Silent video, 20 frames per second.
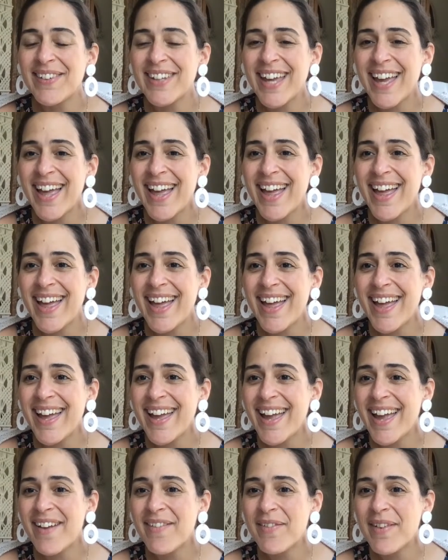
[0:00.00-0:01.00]
Yay,
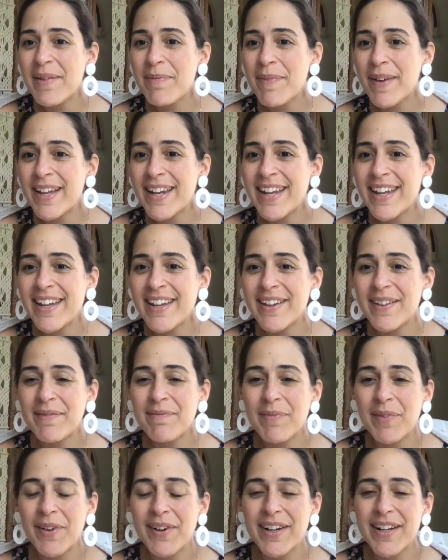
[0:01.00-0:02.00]
everybody. Good
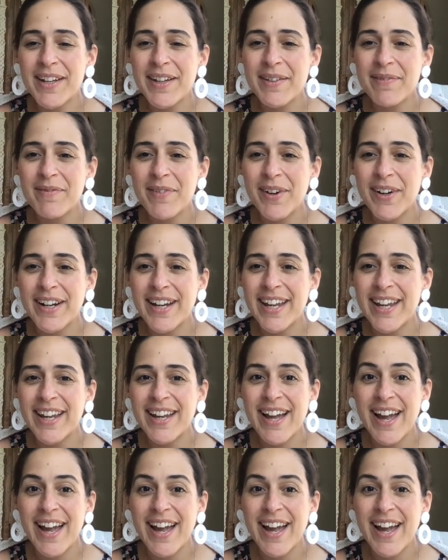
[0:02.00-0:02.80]
morning. Good morning.